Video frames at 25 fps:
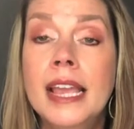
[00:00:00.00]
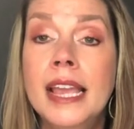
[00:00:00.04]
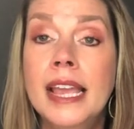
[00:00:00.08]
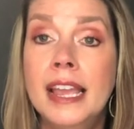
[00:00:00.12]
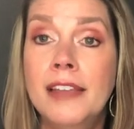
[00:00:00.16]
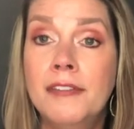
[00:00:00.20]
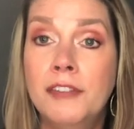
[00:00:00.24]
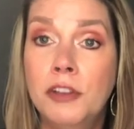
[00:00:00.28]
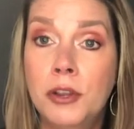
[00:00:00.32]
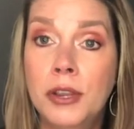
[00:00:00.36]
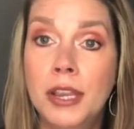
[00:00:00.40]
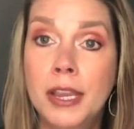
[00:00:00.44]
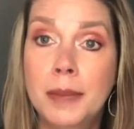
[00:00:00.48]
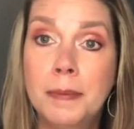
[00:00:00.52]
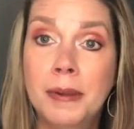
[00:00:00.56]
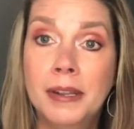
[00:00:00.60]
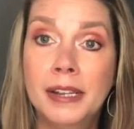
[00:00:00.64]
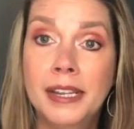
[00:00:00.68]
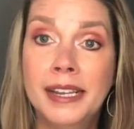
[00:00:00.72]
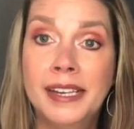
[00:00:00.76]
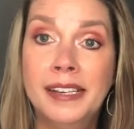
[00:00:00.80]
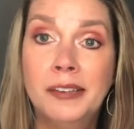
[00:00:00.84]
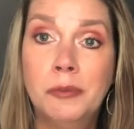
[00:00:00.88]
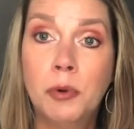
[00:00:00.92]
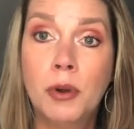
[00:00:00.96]
If you keep at
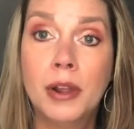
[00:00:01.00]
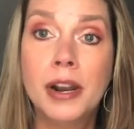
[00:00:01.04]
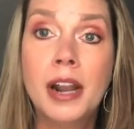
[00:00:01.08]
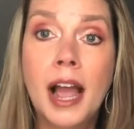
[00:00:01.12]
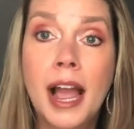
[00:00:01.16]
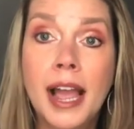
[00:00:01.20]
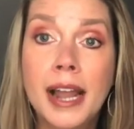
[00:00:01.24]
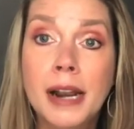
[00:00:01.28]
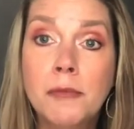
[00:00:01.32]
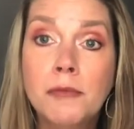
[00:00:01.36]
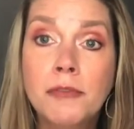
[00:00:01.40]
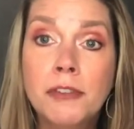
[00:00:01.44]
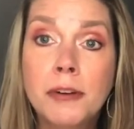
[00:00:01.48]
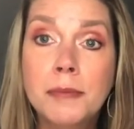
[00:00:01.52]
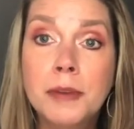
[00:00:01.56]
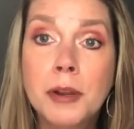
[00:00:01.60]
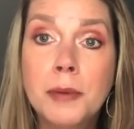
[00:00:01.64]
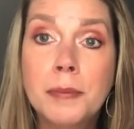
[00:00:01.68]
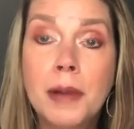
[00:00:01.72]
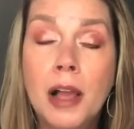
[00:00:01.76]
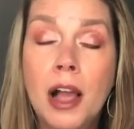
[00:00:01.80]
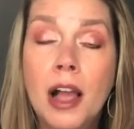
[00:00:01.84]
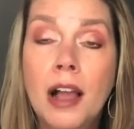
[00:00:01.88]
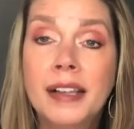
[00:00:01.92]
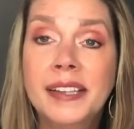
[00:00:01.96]
least one item from your
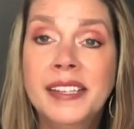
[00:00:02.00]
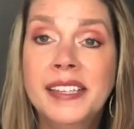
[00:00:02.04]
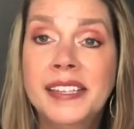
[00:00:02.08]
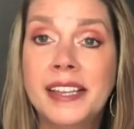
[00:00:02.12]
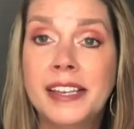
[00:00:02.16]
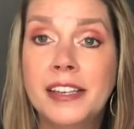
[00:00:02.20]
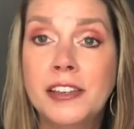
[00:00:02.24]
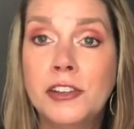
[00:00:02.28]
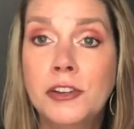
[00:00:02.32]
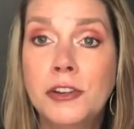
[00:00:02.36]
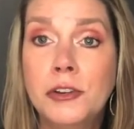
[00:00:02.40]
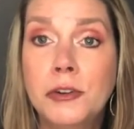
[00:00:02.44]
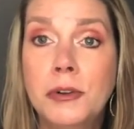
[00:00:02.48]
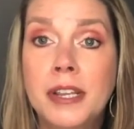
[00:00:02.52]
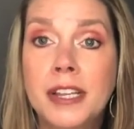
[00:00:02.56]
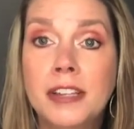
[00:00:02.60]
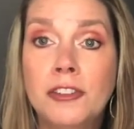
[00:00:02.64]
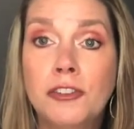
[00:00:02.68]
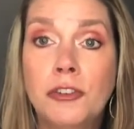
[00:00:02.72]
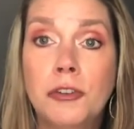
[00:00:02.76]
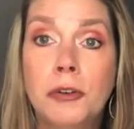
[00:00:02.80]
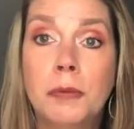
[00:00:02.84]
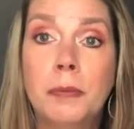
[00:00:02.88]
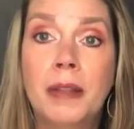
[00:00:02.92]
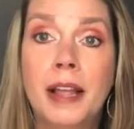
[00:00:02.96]
box, then you get
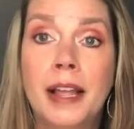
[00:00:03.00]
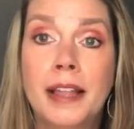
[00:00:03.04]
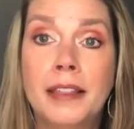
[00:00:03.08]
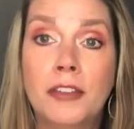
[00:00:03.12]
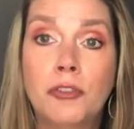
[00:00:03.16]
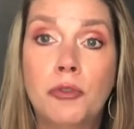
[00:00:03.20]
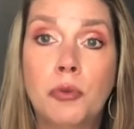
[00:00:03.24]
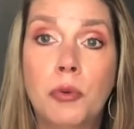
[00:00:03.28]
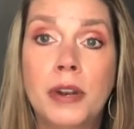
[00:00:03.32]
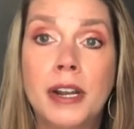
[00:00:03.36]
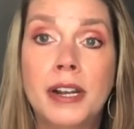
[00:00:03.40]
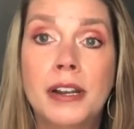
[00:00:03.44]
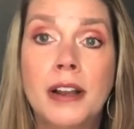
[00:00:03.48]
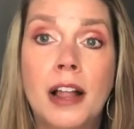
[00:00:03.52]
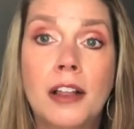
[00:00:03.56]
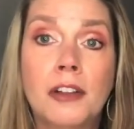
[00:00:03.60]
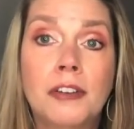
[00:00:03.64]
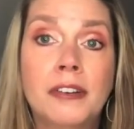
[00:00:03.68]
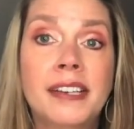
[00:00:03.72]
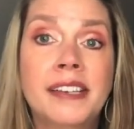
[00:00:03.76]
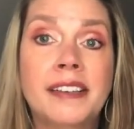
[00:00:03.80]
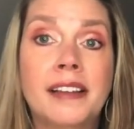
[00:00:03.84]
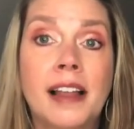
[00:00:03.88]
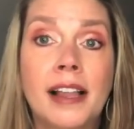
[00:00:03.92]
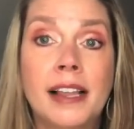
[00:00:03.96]
to apply the
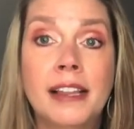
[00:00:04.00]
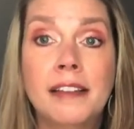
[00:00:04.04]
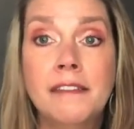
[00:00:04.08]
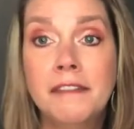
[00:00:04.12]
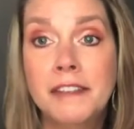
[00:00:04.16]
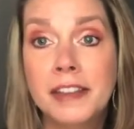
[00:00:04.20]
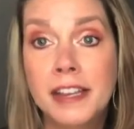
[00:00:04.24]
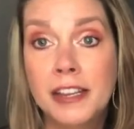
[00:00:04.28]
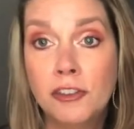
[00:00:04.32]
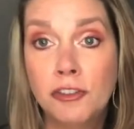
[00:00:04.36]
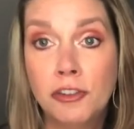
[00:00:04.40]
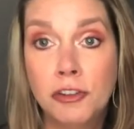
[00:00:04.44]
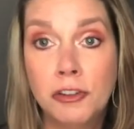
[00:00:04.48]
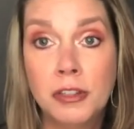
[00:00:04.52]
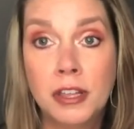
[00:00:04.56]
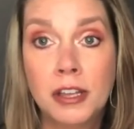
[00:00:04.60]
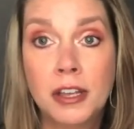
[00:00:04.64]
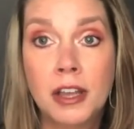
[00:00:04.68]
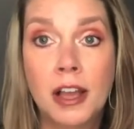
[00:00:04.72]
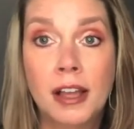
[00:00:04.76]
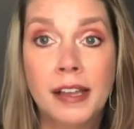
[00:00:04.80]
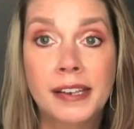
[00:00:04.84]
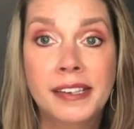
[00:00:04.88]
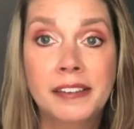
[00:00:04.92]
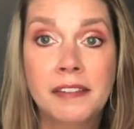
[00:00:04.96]
$20 styling fee to the
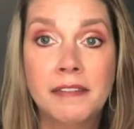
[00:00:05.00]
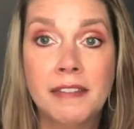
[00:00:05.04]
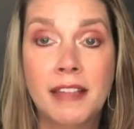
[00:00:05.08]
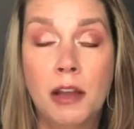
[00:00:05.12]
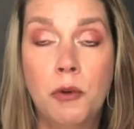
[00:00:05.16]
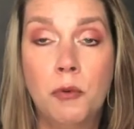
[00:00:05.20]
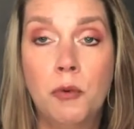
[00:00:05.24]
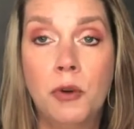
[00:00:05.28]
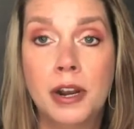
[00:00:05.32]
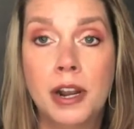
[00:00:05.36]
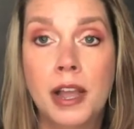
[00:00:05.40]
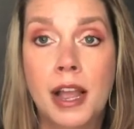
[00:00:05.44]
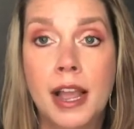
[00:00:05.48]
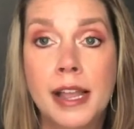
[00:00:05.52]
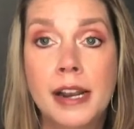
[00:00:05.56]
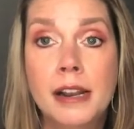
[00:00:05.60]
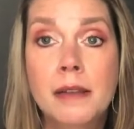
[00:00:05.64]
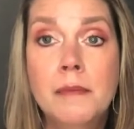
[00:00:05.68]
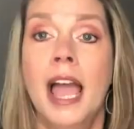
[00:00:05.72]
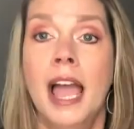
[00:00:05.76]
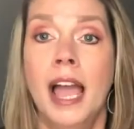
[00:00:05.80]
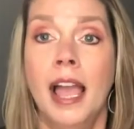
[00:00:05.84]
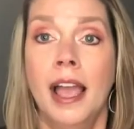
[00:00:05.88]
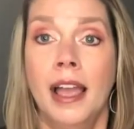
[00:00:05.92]
cost of that one item.